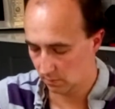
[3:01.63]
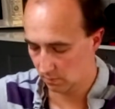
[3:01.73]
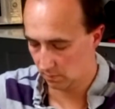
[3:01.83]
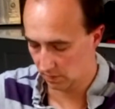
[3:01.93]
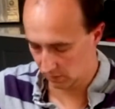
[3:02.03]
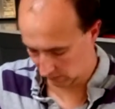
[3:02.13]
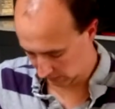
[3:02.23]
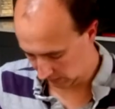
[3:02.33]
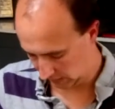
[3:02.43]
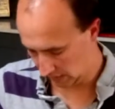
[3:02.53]
what you can
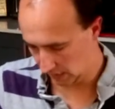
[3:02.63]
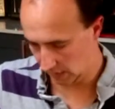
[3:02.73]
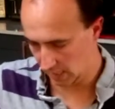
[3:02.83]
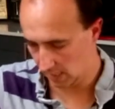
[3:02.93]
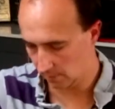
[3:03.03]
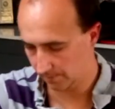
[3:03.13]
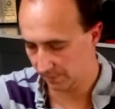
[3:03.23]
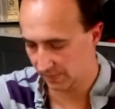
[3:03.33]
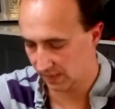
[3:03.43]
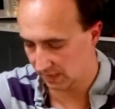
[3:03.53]
see here now
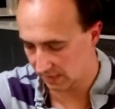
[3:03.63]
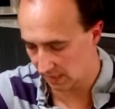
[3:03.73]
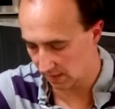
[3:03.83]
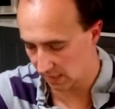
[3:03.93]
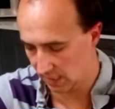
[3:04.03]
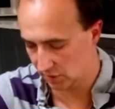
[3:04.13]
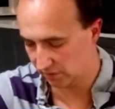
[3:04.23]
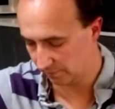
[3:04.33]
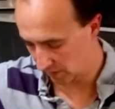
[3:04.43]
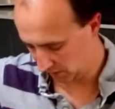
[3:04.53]
is that each of
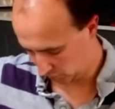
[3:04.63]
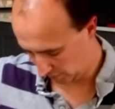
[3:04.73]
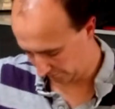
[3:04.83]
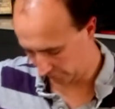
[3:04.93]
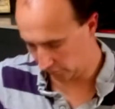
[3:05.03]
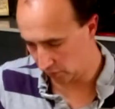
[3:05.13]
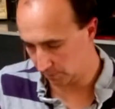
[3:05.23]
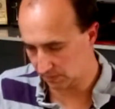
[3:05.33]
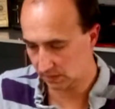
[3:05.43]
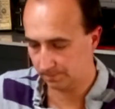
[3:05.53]
my 12
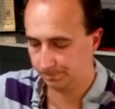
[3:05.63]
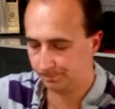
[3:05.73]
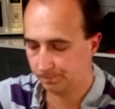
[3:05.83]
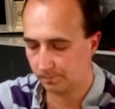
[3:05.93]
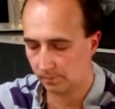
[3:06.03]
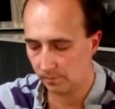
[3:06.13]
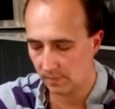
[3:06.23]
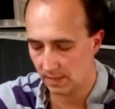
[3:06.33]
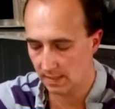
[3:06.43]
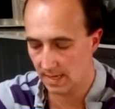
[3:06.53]
groups
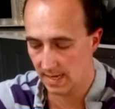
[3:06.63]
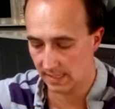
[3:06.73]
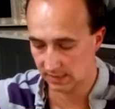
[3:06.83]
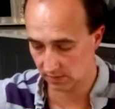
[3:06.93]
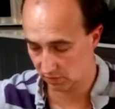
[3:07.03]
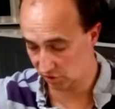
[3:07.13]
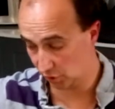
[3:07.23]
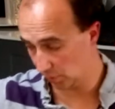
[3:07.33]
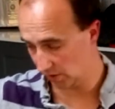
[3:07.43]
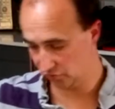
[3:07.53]
has
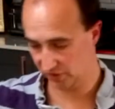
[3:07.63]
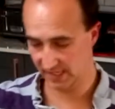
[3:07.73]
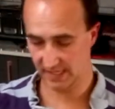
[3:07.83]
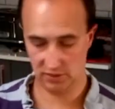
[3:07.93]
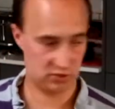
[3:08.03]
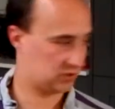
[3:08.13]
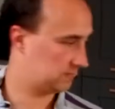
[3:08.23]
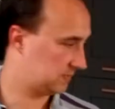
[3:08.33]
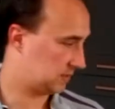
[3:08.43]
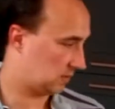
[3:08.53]
200 each.
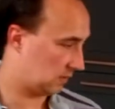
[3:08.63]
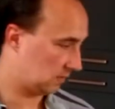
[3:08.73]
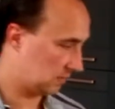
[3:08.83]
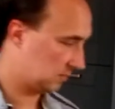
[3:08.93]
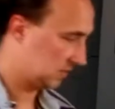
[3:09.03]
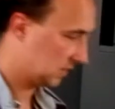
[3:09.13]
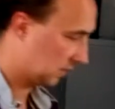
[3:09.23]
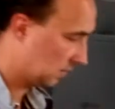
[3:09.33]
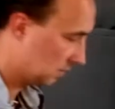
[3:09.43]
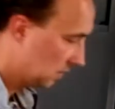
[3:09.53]
So that means I
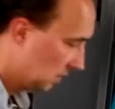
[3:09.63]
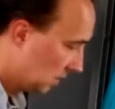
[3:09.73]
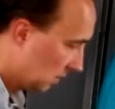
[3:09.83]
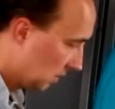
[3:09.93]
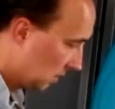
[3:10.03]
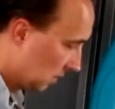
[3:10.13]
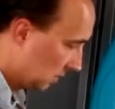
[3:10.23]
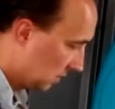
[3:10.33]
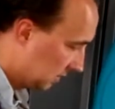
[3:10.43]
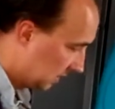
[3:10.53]
can
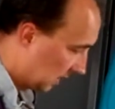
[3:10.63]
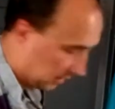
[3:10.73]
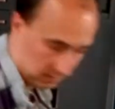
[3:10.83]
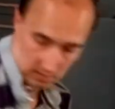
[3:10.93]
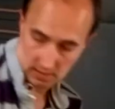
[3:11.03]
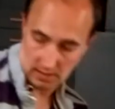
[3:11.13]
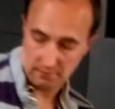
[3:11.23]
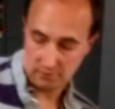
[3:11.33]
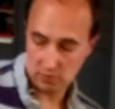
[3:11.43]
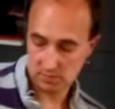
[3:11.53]
say that I have,
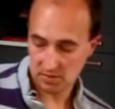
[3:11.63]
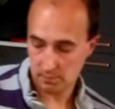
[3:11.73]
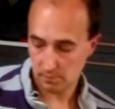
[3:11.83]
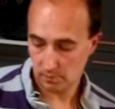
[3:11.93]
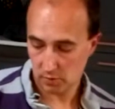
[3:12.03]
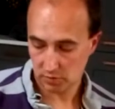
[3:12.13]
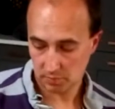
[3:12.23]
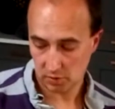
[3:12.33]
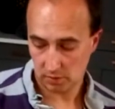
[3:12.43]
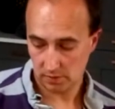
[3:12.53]
using my
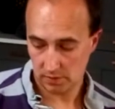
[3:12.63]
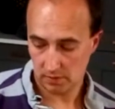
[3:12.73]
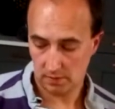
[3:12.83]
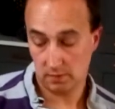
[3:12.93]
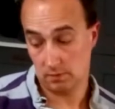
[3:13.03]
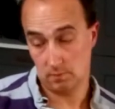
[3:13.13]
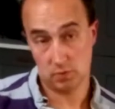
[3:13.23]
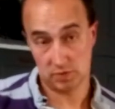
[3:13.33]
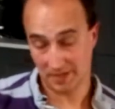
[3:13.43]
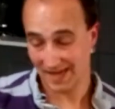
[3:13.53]

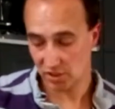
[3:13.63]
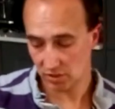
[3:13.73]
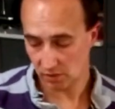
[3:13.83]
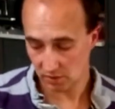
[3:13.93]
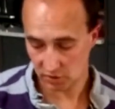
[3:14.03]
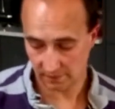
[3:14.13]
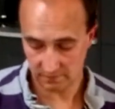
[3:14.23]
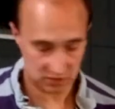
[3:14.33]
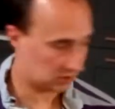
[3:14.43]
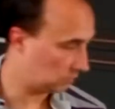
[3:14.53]
multiplication knowledge, I have
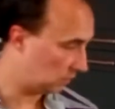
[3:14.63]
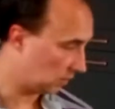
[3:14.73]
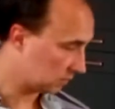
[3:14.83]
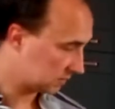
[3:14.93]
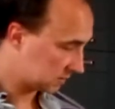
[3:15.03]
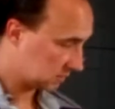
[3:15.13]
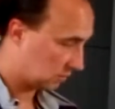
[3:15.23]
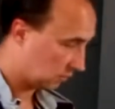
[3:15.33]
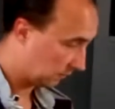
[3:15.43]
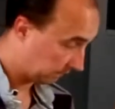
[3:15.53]
2 lots
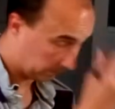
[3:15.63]
of